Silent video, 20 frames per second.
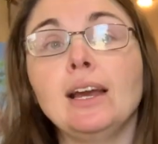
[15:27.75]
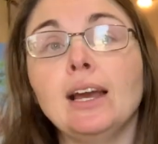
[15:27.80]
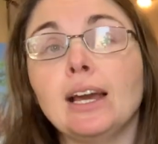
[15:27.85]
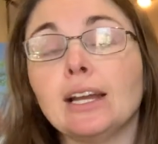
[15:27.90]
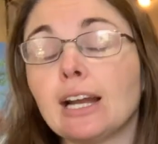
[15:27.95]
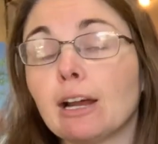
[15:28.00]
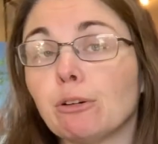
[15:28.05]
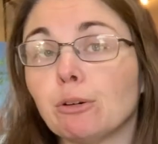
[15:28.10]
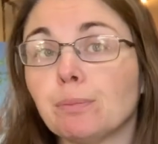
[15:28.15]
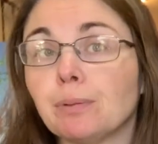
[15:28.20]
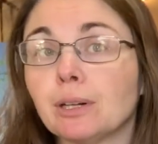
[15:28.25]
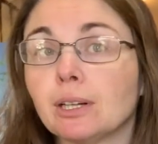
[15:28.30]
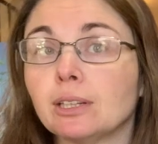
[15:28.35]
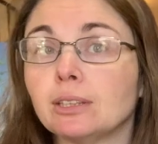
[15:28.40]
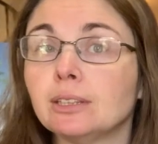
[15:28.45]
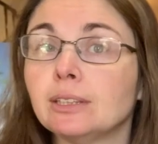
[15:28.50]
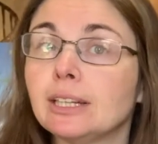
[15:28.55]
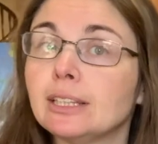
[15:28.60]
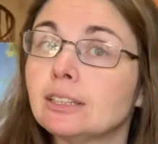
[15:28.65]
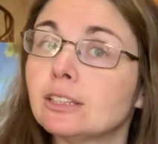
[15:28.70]
and I will put a
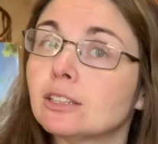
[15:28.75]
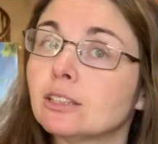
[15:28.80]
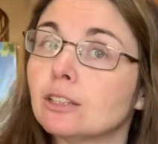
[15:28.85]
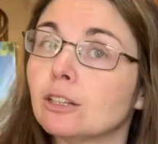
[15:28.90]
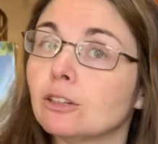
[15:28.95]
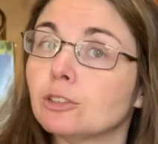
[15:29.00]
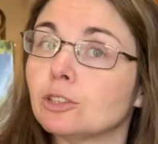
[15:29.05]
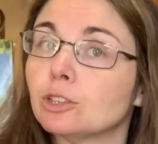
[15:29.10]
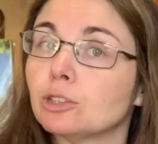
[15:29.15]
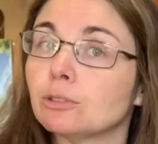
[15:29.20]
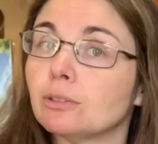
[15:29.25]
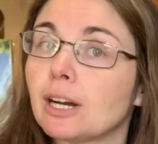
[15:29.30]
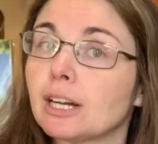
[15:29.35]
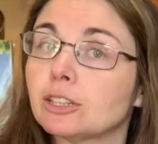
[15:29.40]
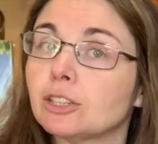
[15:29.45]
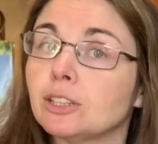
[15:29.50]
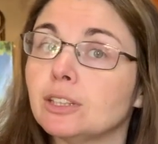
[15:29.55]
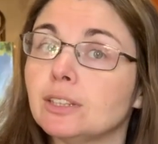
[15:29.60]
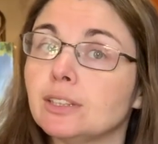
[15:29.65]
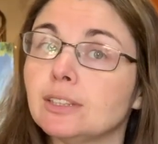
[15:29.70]
link to those
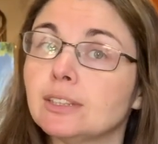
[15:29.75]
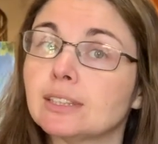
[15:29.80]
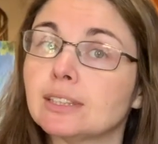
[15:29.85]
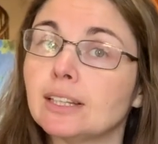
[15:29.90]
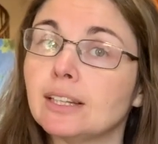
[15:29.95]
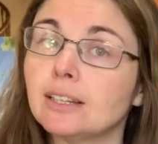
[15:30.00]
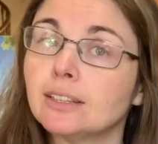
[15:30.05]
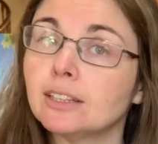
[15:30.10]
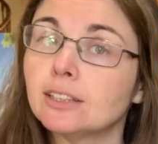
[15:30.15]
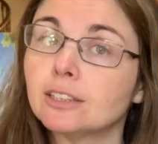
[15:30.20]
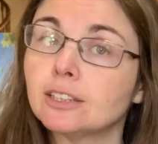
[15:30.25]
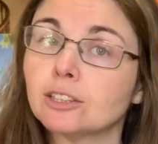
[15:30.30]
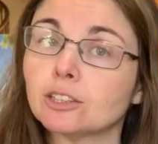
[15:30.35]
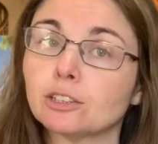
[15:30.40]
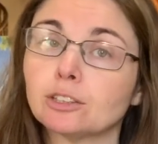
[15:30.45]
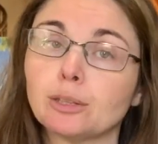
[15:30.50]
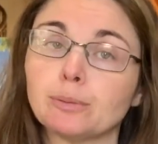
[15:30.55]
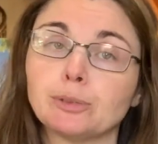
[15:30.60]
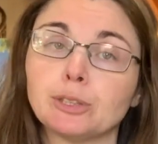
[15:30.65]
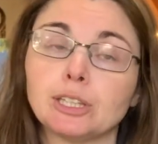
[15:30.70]
directions in the
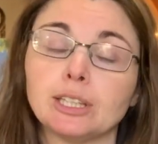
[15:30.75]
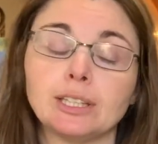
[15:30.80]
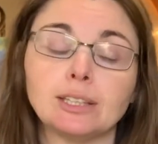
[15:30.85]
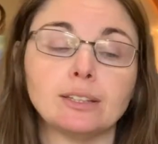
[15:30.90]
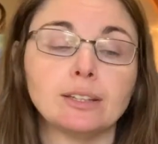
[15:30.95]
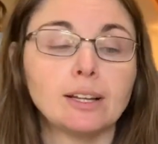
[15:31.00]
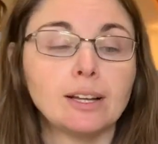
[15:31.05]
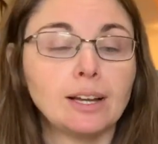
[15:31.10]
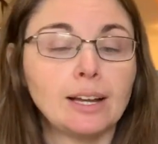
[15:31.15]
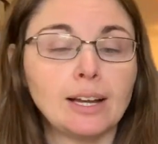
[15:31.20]
description.